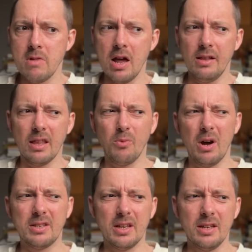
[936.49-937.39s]
In other
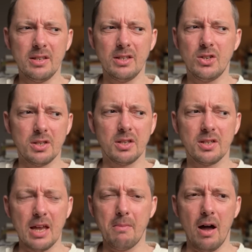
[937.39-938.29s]
words, is this just the
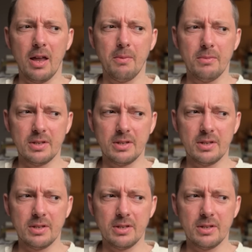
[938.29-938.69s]
same argument,